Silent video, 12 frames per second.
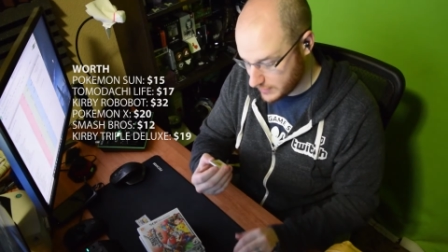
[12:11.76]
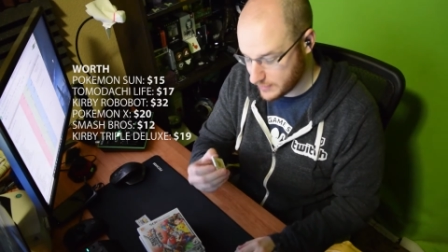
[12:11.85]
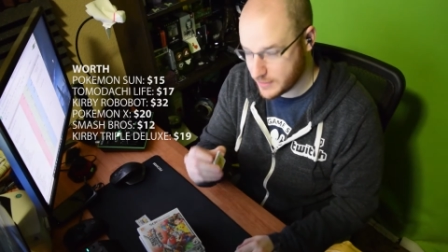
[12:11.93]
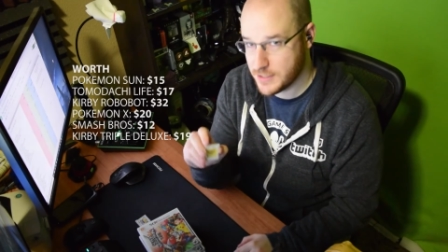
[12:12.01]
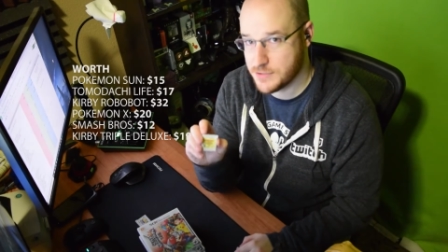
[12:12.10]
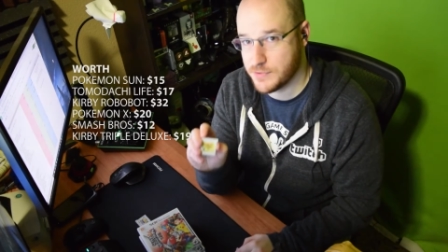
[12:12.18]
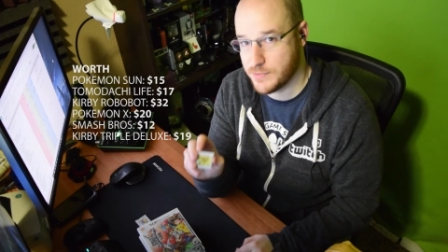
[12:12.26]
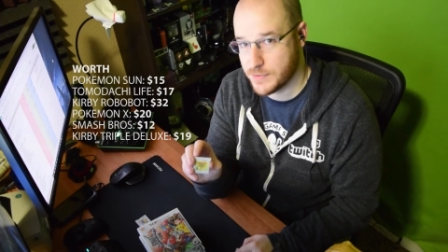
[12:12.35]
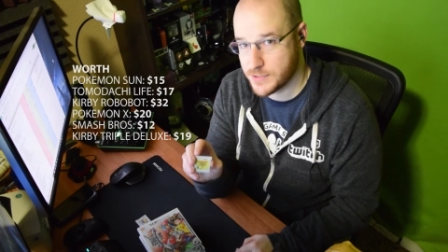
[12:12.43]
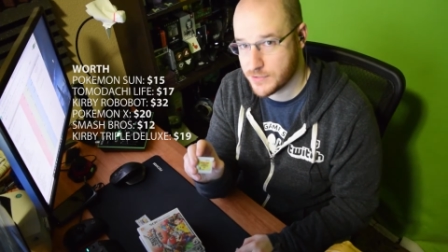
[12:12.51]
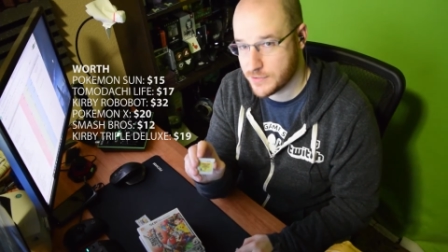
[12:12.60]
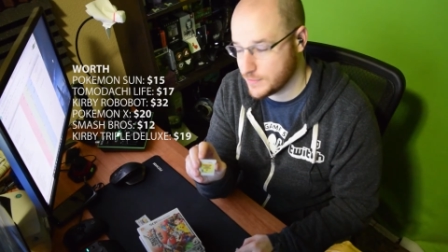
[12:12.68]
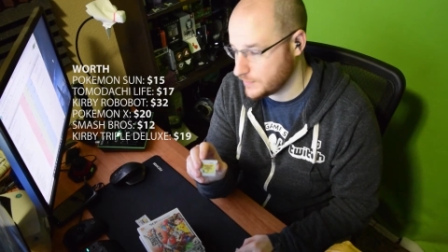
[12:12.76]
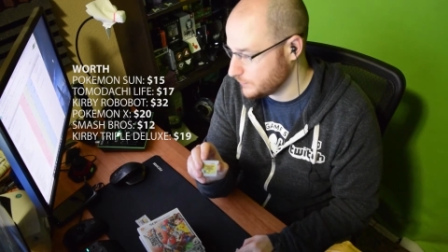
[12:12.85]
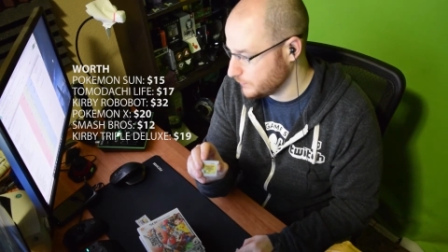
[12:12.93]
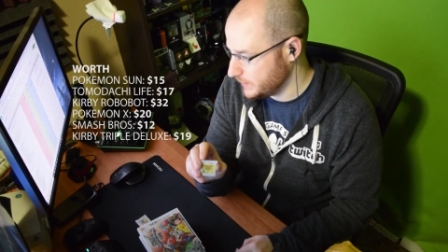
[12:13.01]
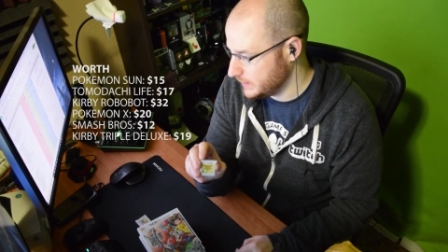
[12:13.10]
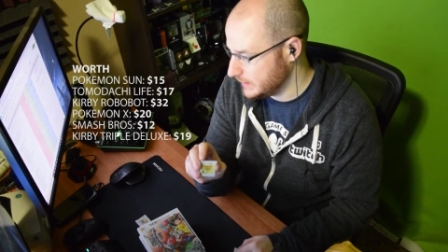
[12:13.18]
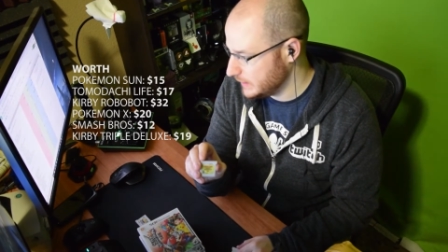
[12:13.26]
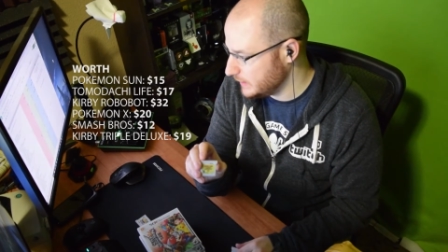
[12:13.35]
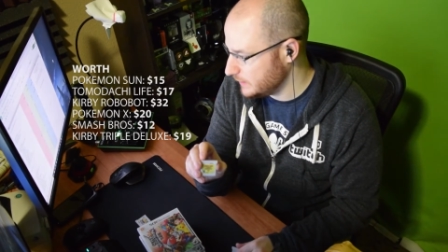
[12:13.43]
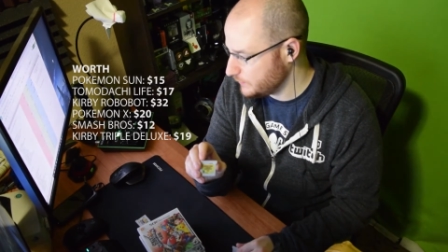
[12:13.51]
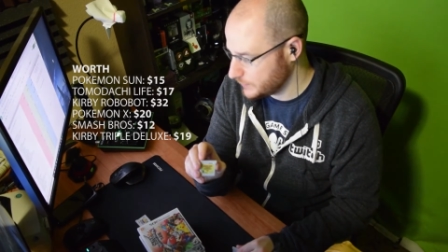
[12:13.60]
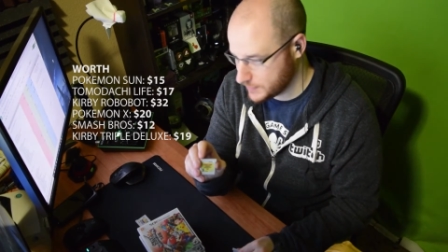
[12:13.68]
Kong Country Returns
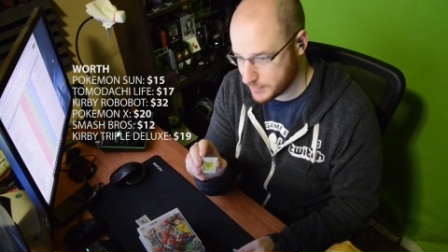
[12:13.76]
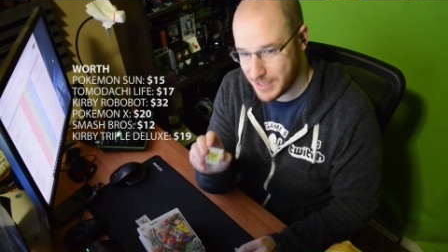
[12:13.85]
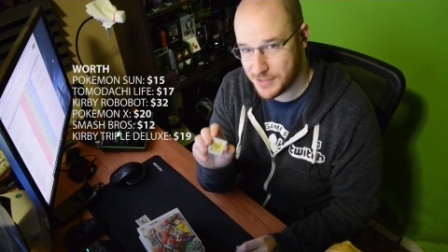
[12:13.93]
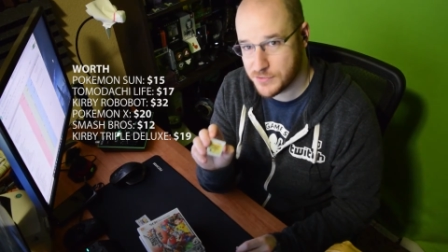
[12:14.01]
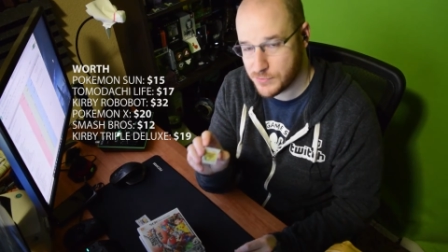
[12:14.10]
3D, which is about